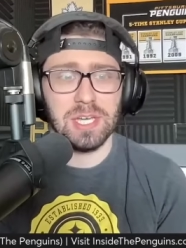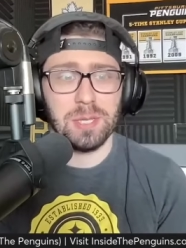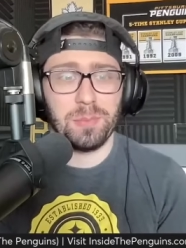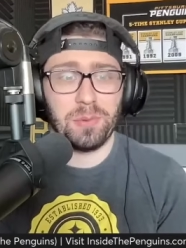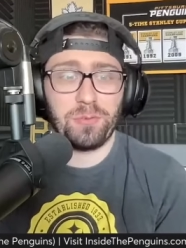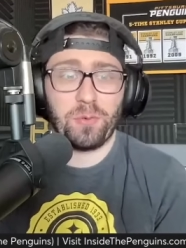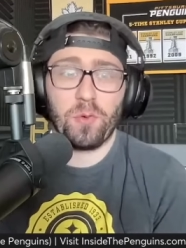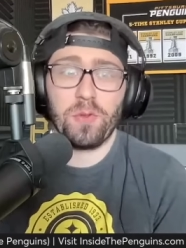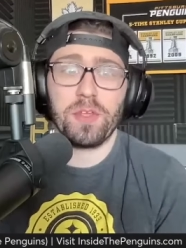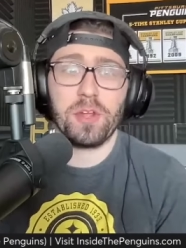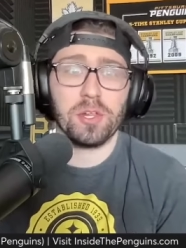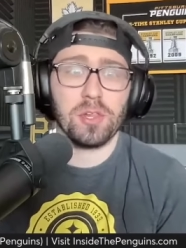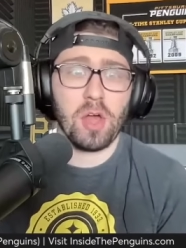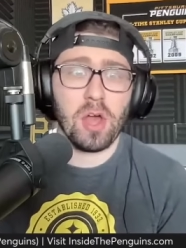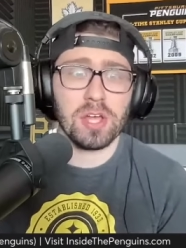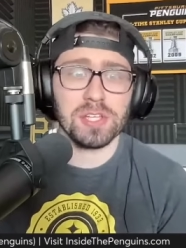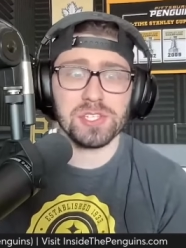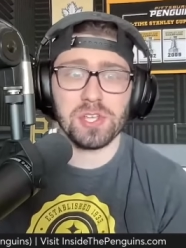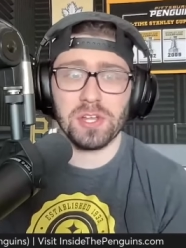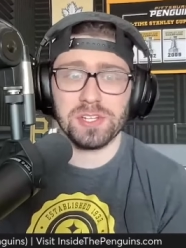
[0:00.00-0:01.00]
Before their
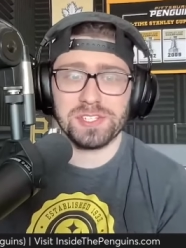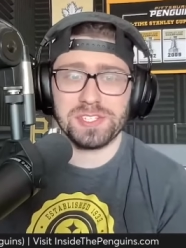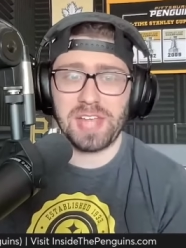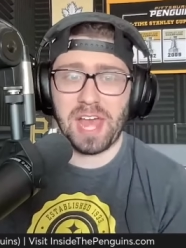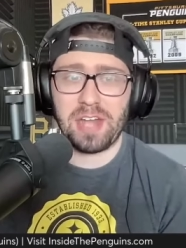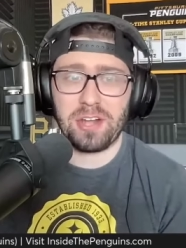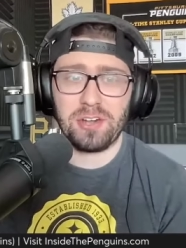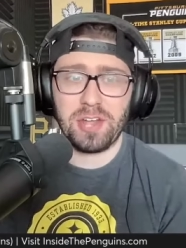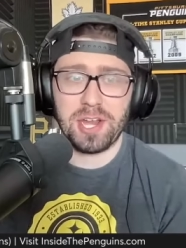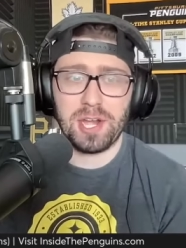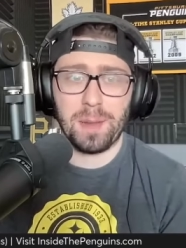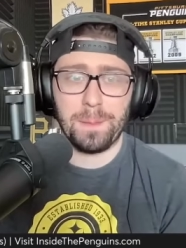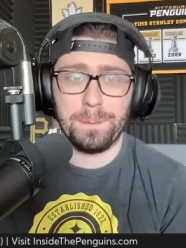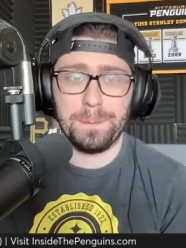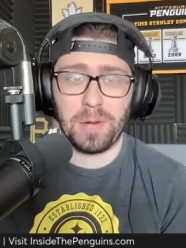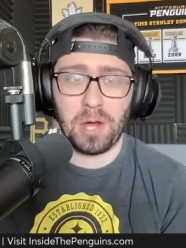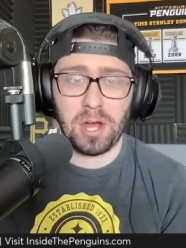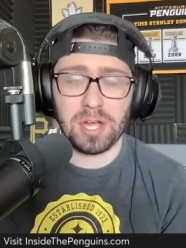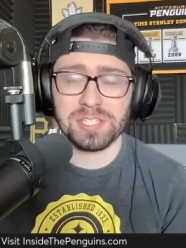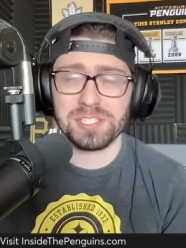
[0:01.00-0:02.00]
loss on Saturday to
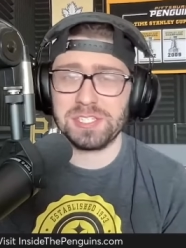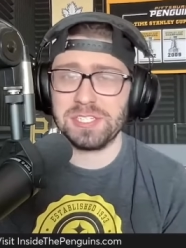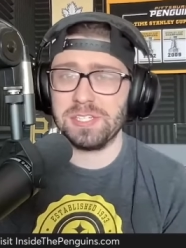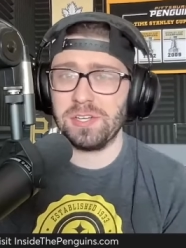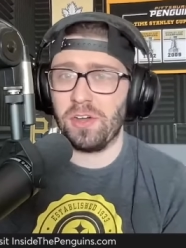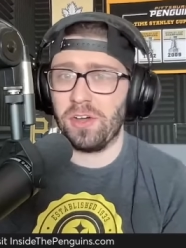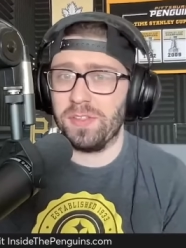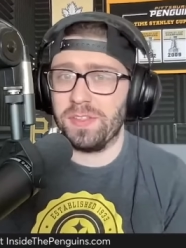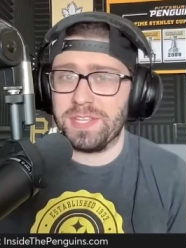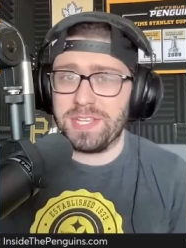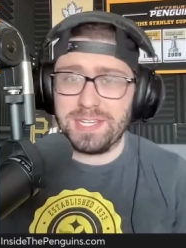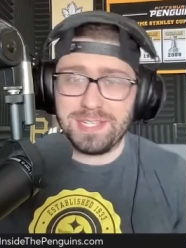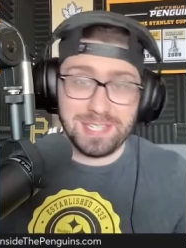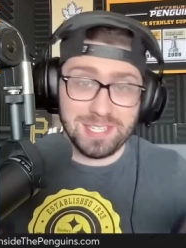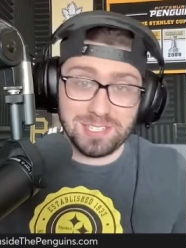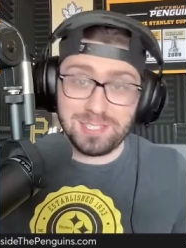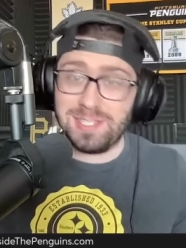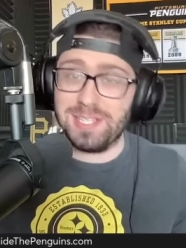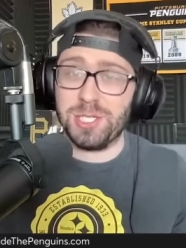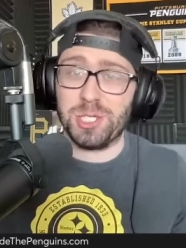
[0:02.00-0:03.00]
Boston on the
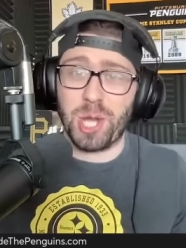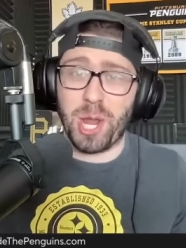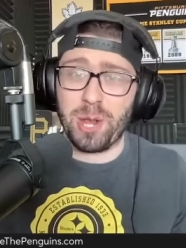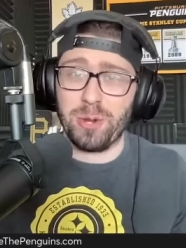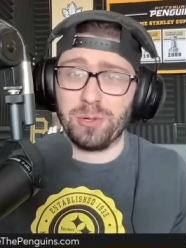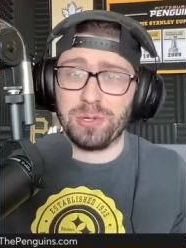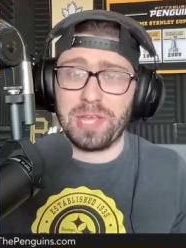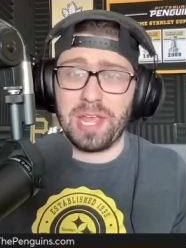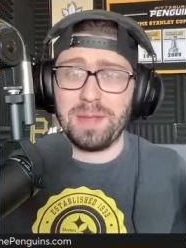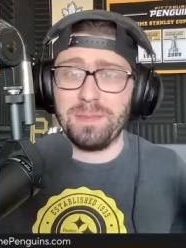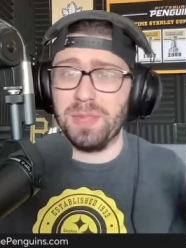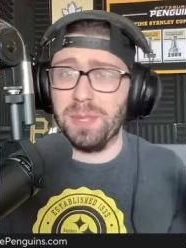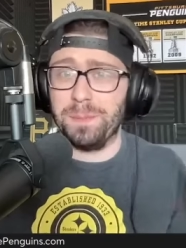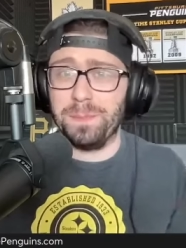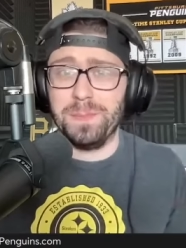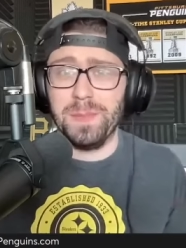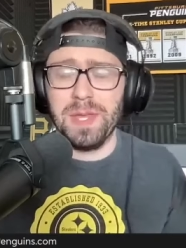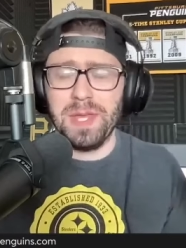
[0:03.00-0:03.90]
Disney Channel game, the